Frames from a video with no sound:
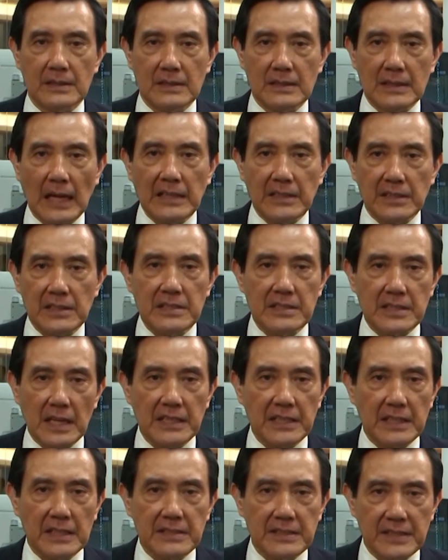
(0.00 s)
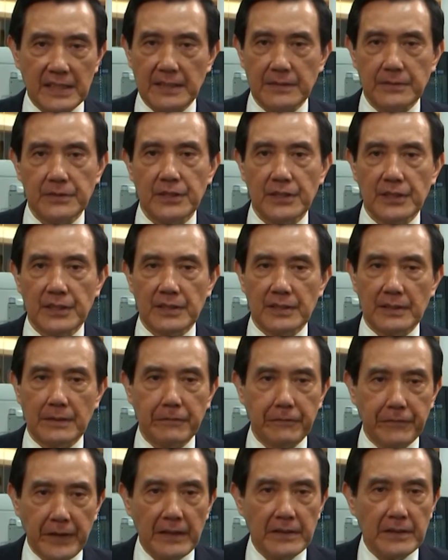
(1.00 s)
Dr. Sun Yat-sen, the
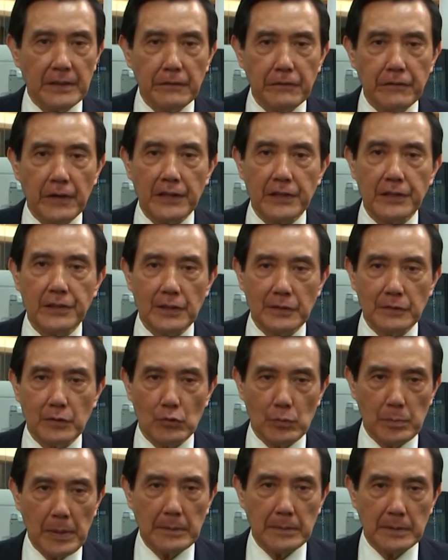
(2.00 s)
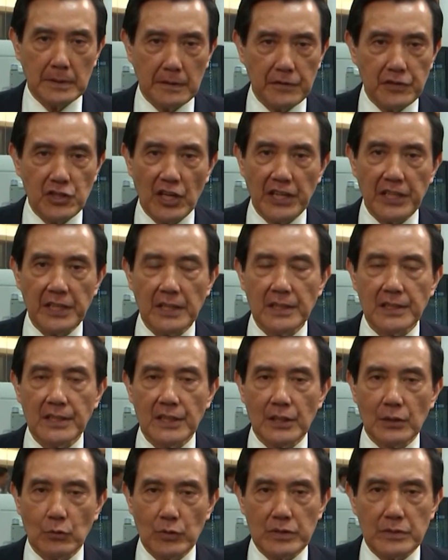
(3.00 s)
founding father of the Republic of China,
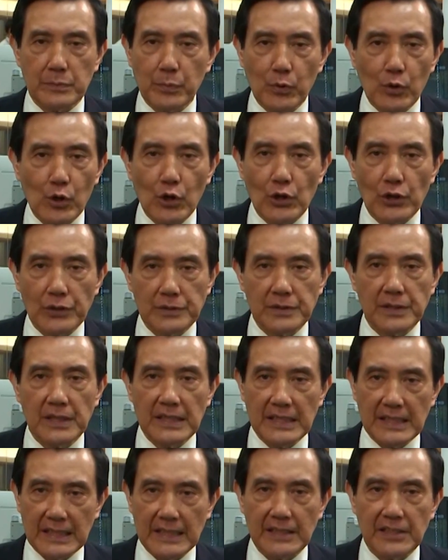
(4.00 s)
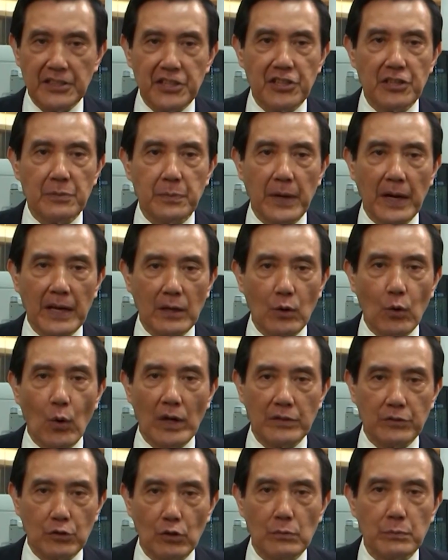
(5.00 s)
was born in nearby
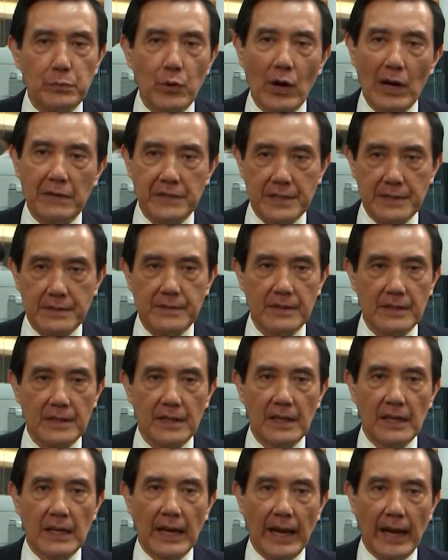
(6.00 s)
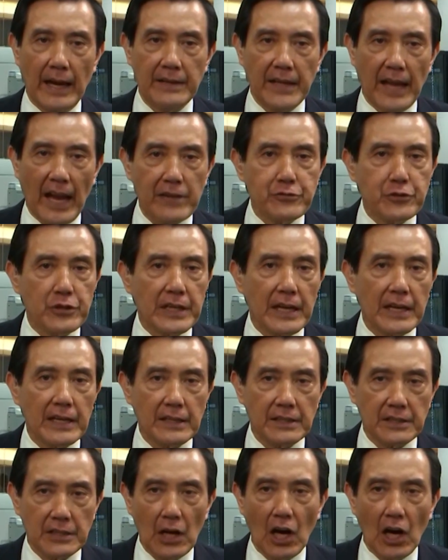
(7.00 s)
Guangdong province and educated in